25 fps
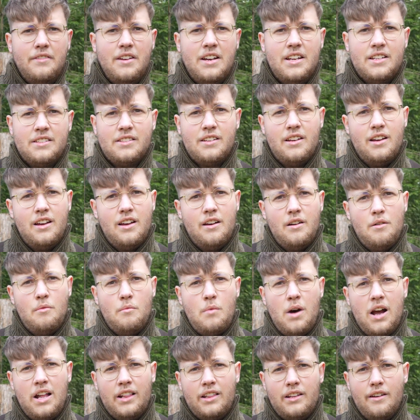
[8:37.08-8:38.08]
as a
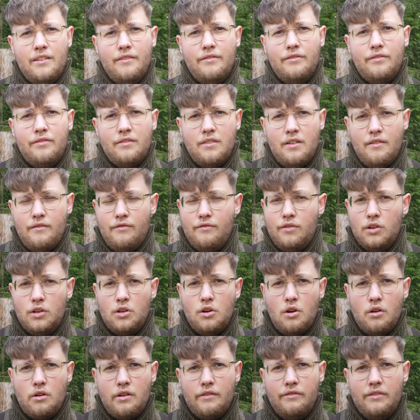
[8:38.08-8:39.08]
wildlife
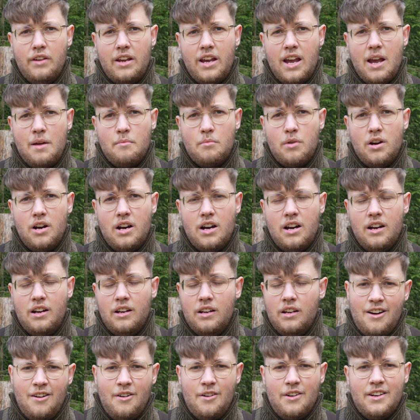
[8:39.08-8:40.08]
photography camera?
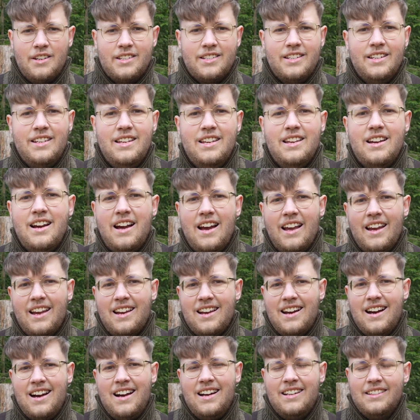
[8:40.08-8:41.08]
Honestly, I
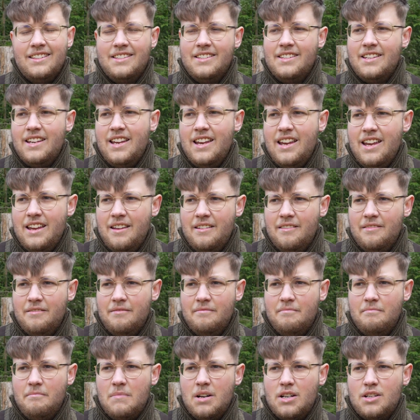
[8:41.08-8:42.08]
can't say
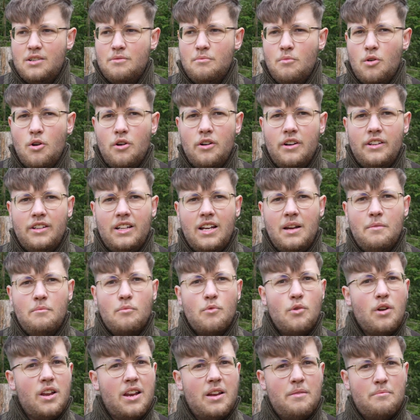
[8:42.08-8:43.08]
much more that
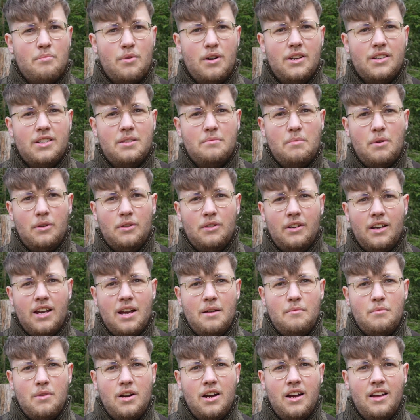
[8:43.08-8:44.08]
I'm really impressed about the
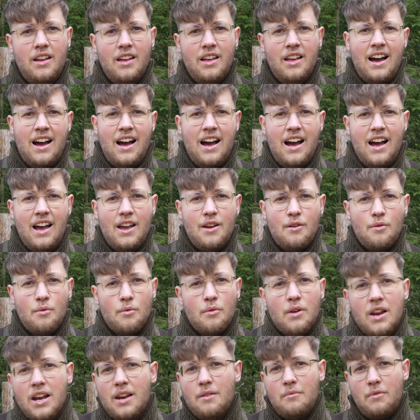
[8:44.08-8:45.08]
camera. I
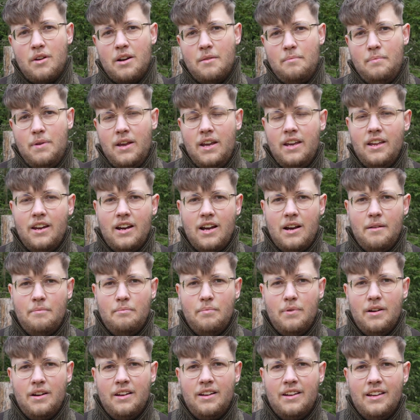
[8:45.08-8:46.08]
really want to pick it
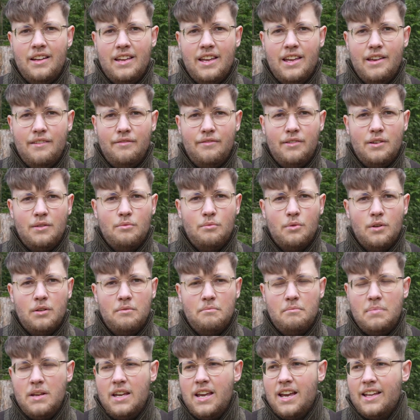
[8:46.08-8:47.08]
up if it
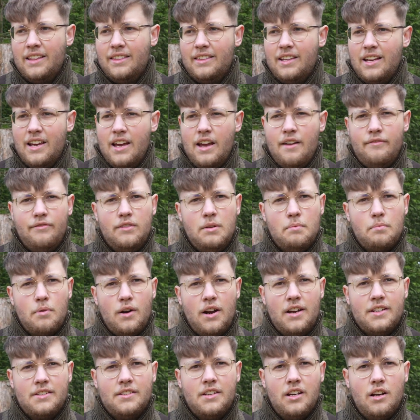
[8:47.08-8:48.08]
wouldn't be at the hefty
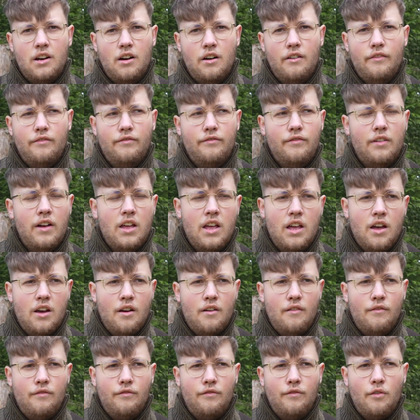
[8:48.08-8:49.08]
price tag of
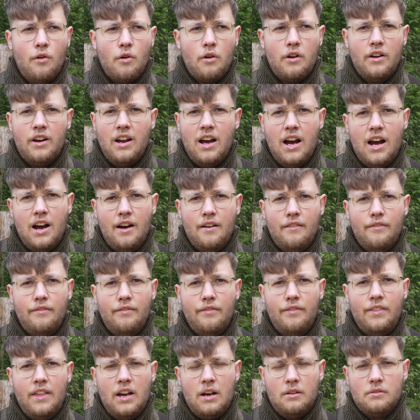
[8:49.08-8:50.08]

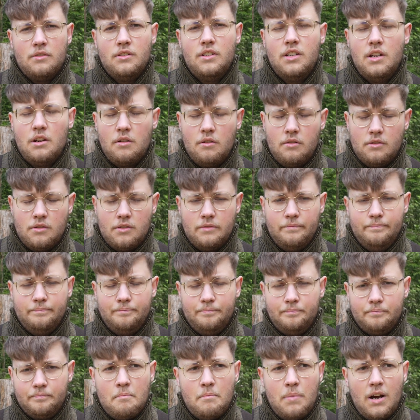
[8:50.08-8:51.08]
4,500 euros.
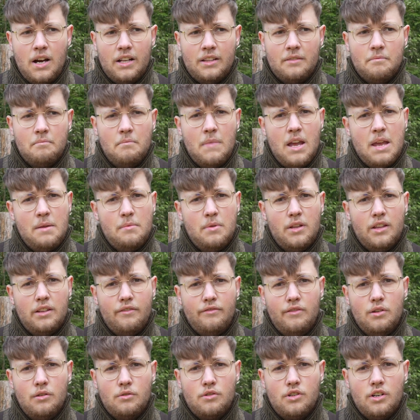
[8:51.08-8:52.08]
But maybe in the
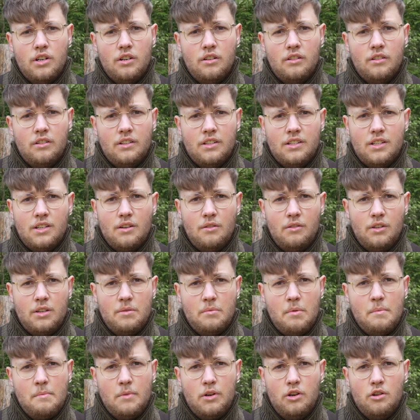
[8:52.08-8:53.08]
future it's going to
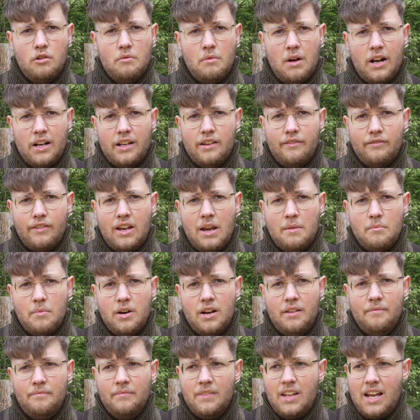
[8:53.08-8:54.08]
be my new wildlife
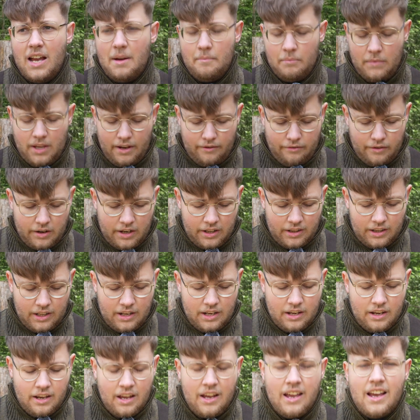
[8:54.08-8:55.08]
camera. I'm
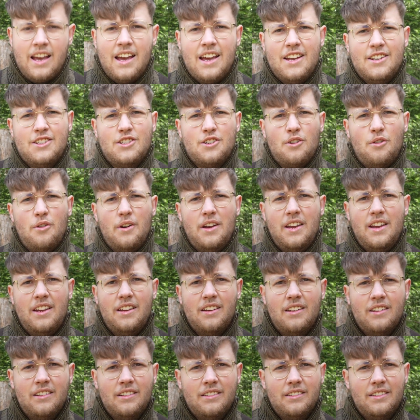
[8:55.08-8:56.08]
definitely
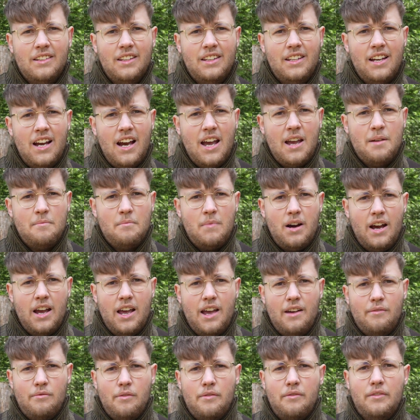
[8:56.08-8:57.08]
enjoying the time I
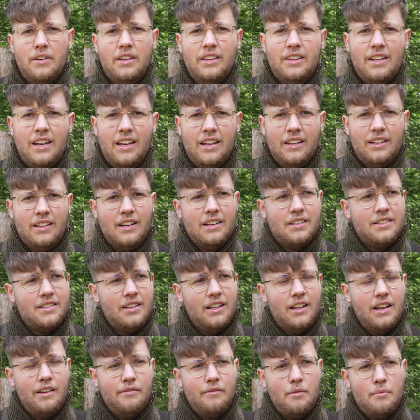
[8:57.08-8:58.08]
have with it, and I
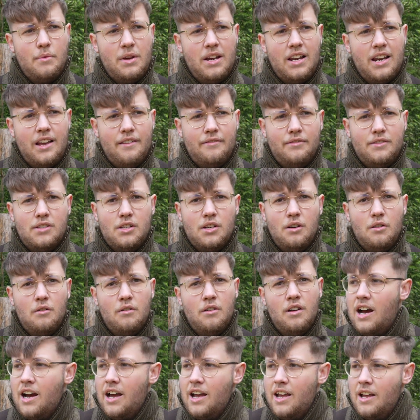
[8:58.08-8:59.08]
still have a week left, so
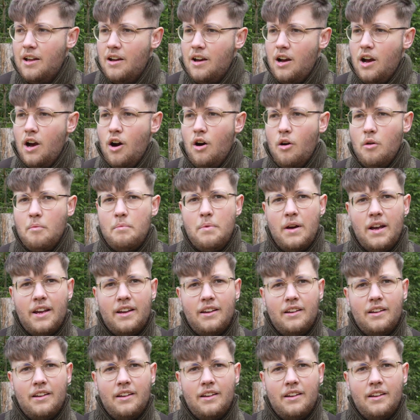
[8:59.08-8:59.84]
I hope I